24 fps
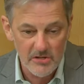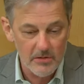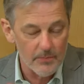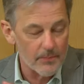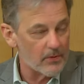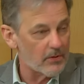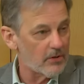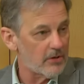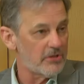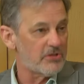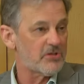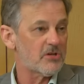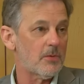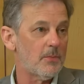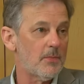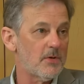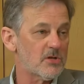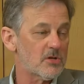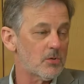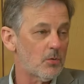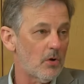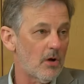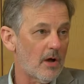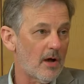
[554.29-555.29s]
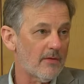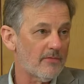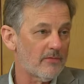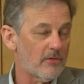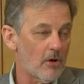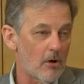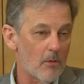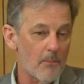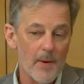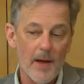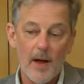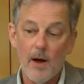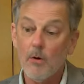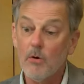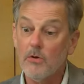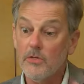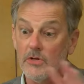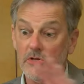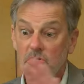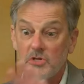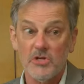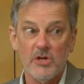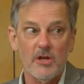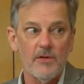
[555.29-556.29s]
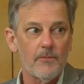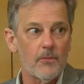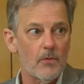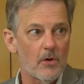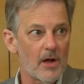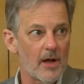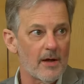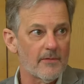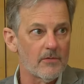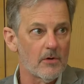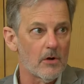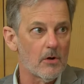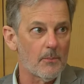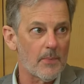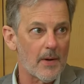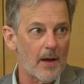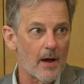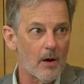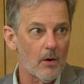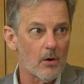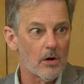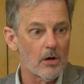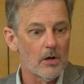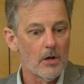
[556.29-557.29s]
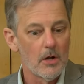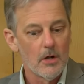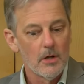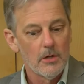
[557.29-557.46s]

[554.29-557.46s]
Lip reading: The police commission will have no power, the chief will have no power